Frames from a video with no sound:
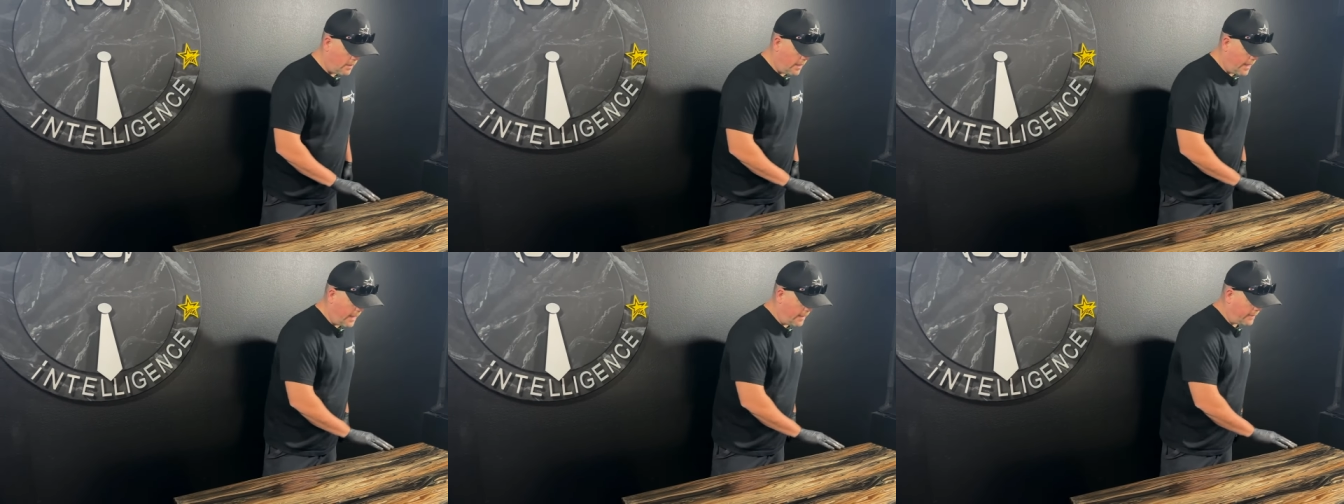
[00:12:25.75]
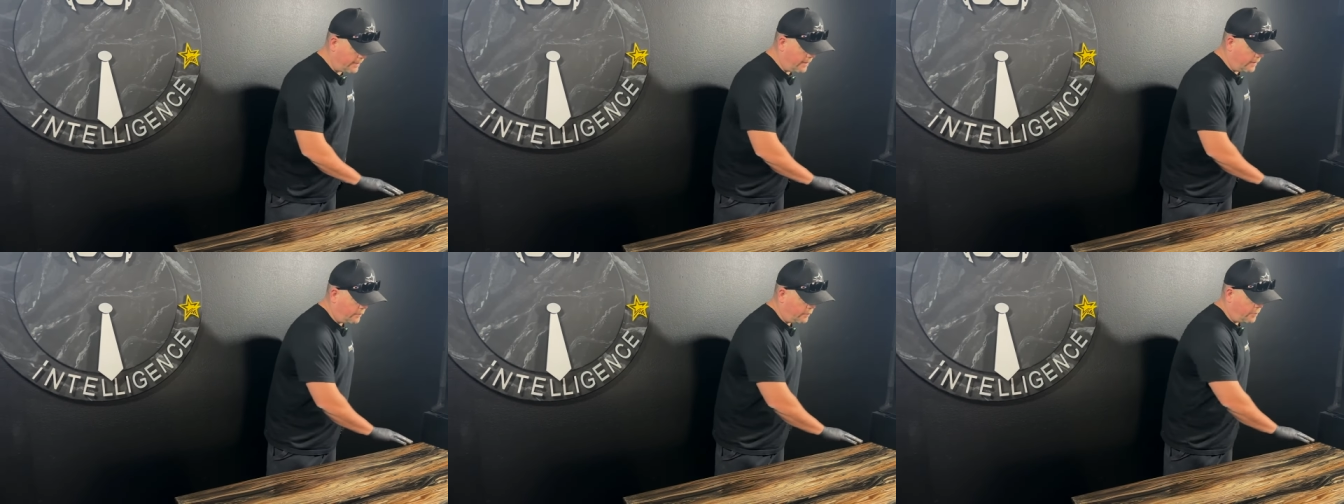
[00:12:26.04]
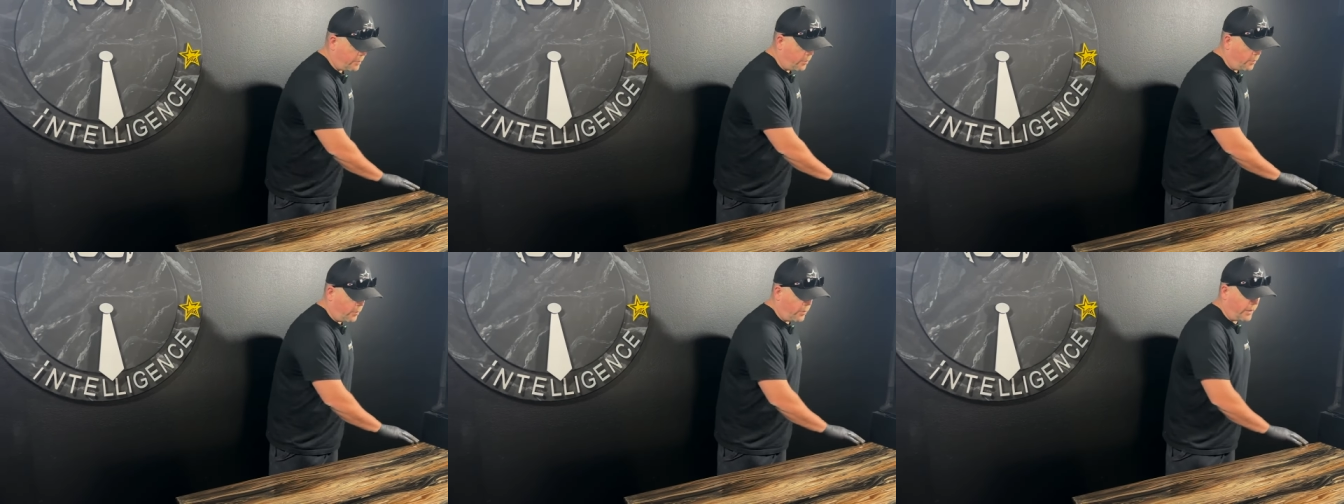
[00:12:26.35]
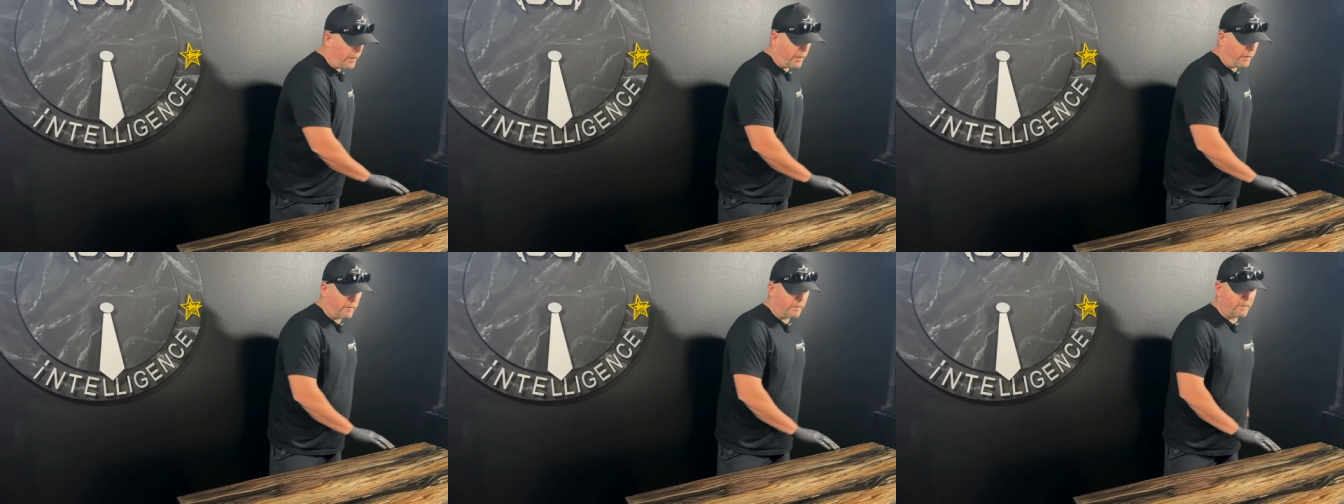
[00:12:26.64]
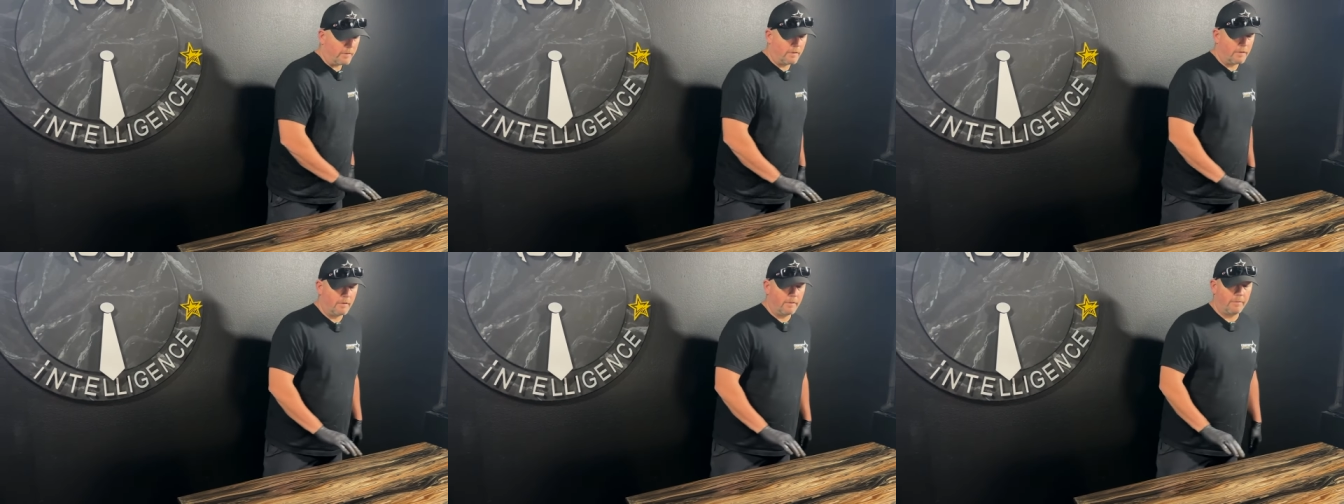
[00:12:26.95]
at this
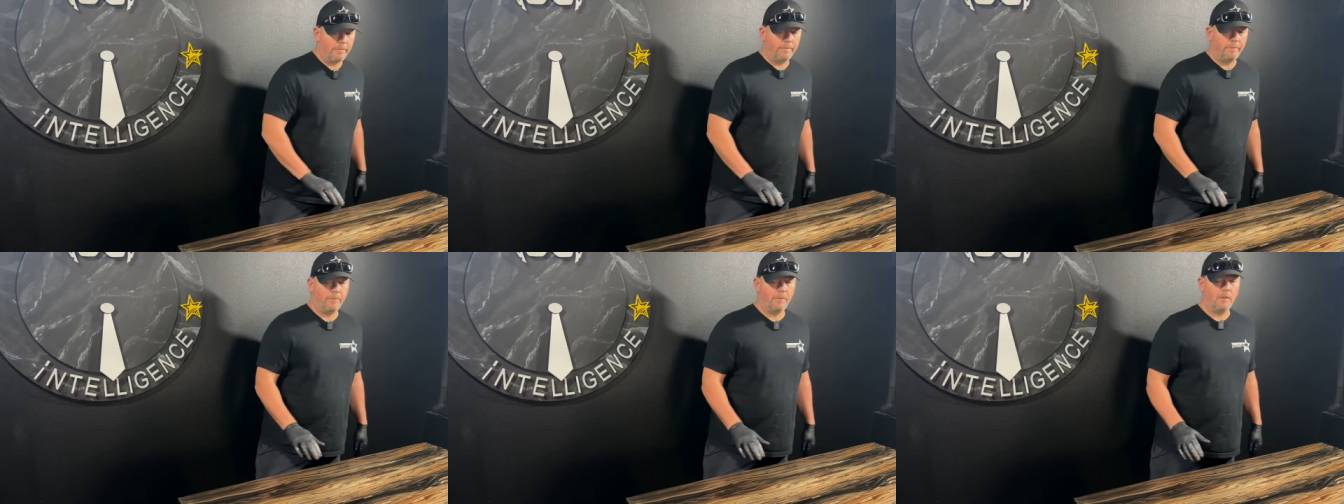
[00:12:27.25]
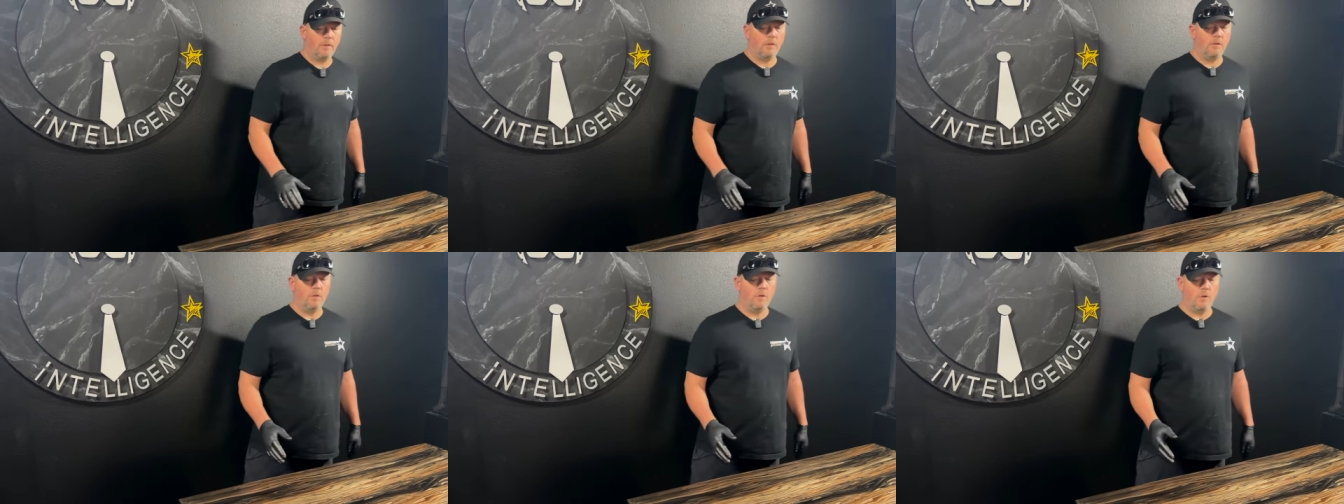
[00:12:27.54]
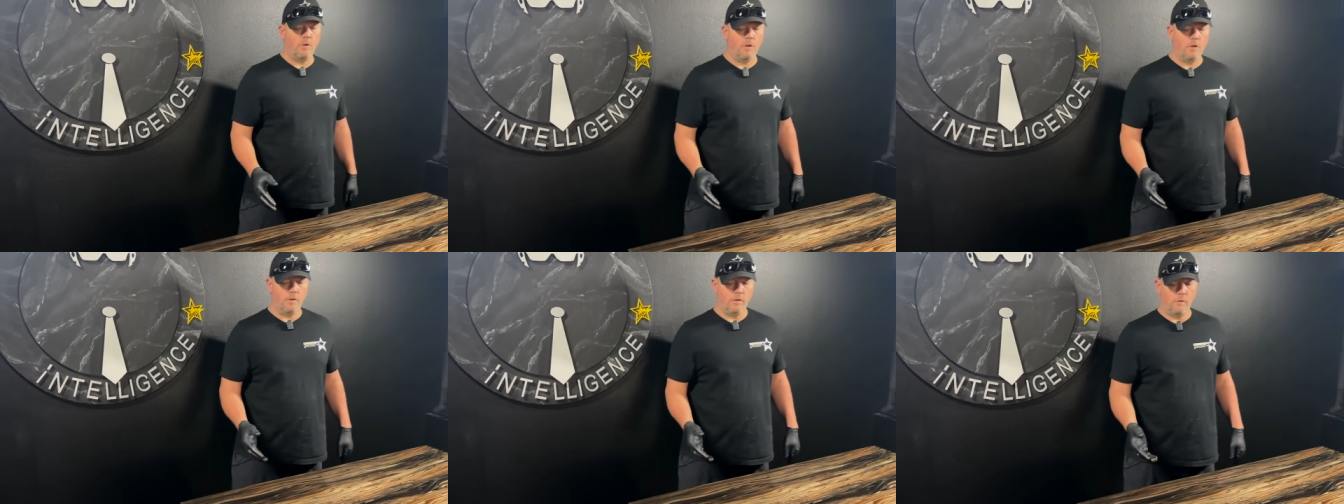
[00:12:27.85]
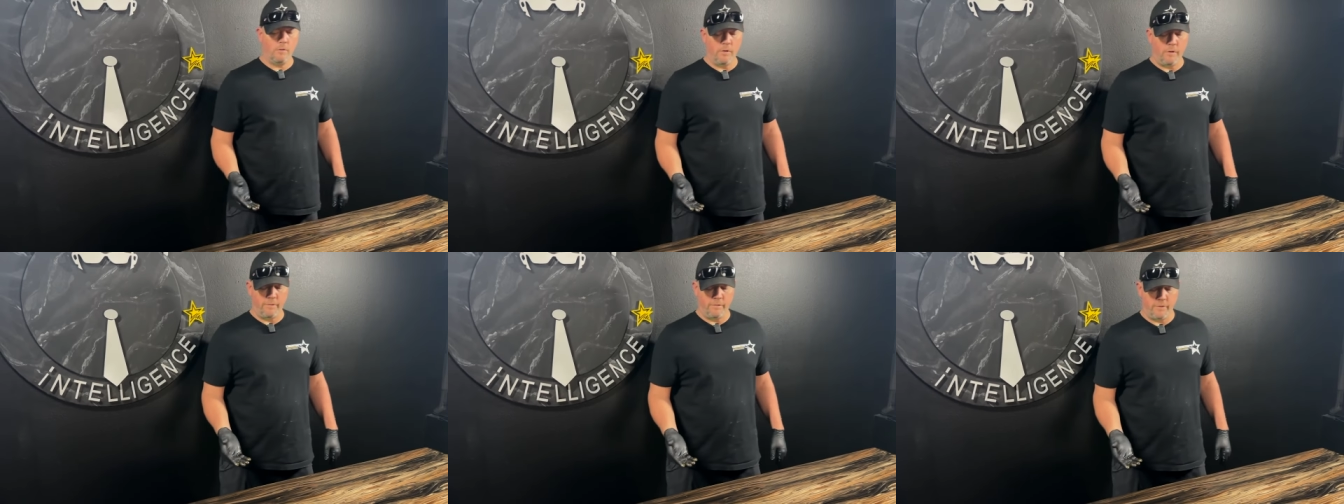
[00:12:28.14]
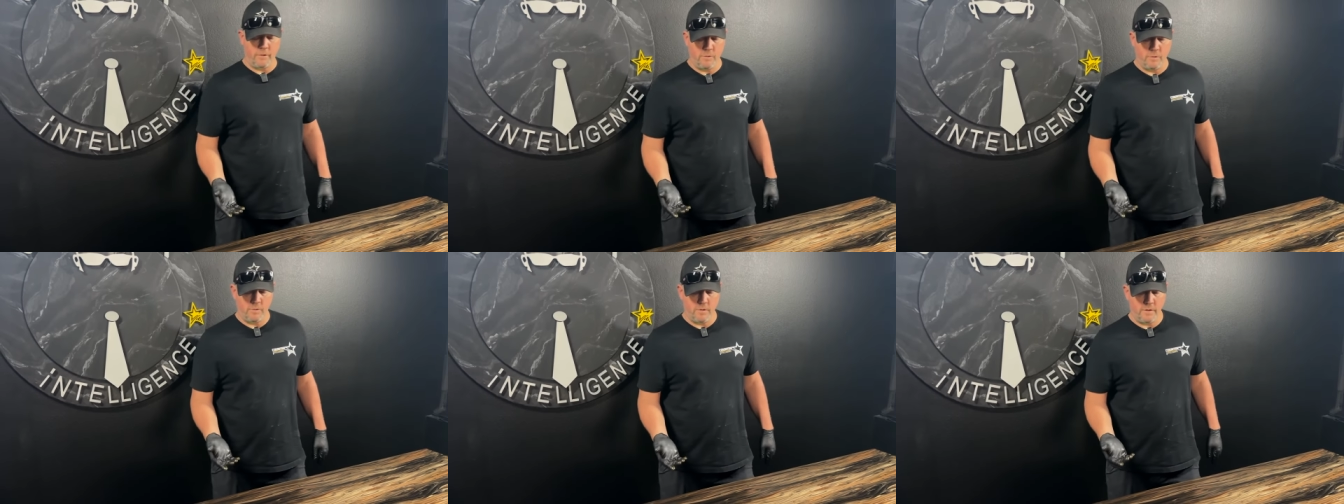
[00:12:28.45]
point, you can do a
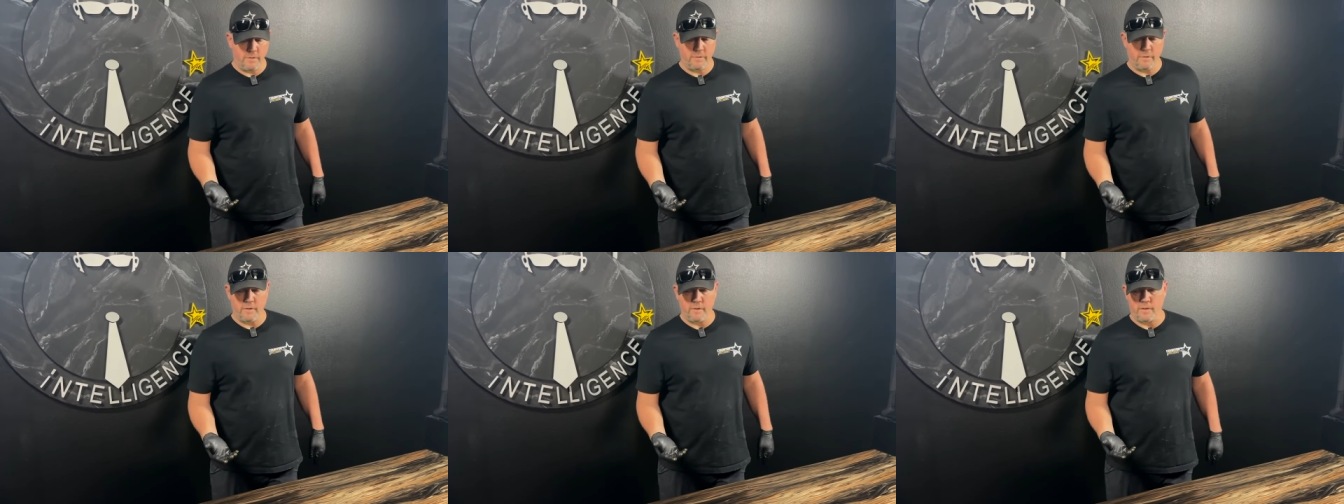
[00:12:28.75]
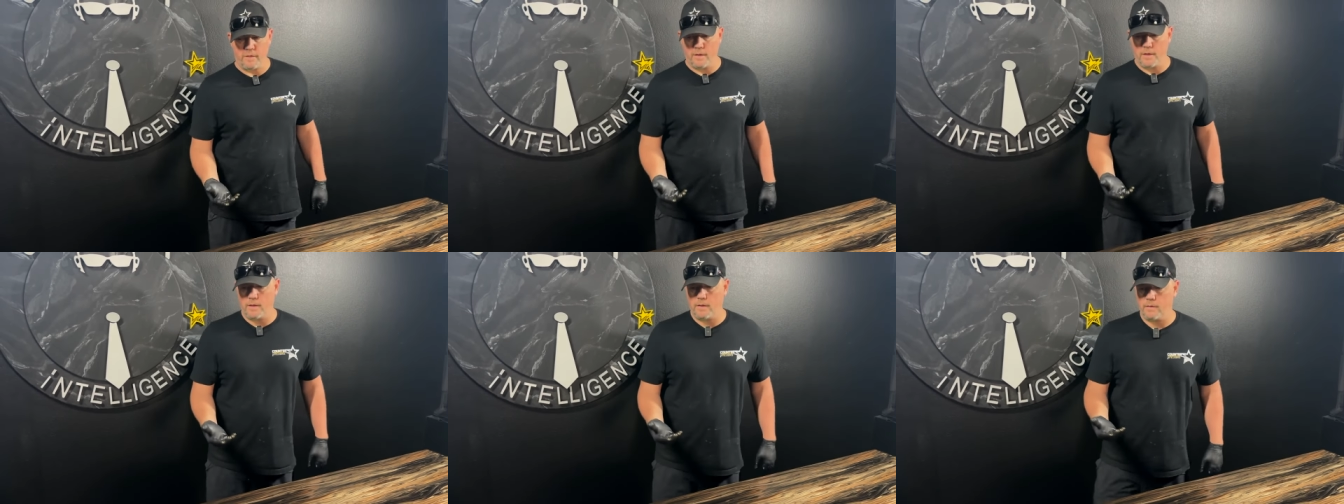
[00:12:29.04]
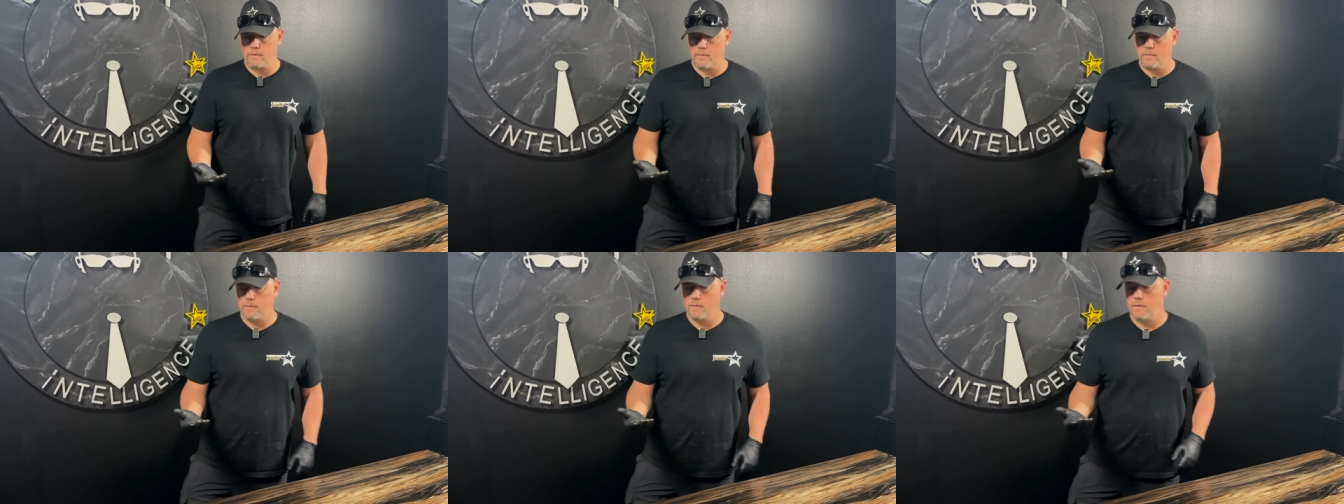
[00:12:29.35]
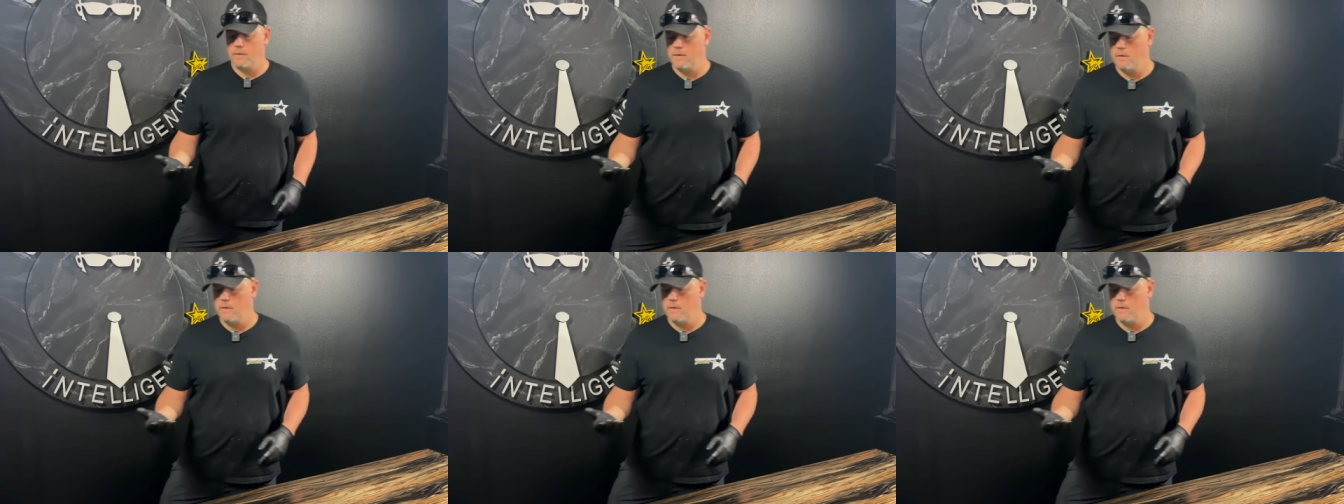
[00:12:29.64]
few different things